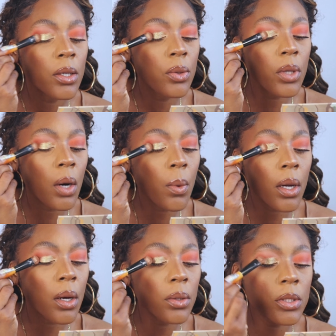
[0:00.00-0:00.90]
You don't
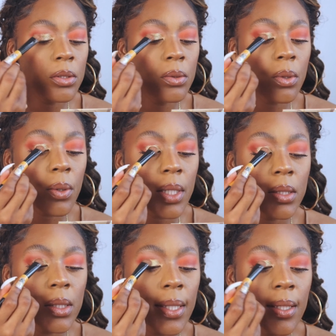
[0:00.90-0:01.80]
wanna go too
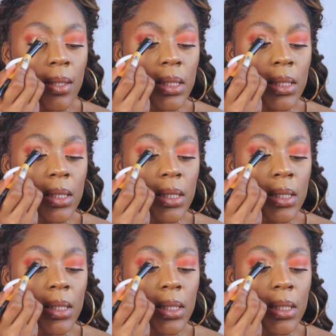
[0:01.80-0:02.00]
crazy.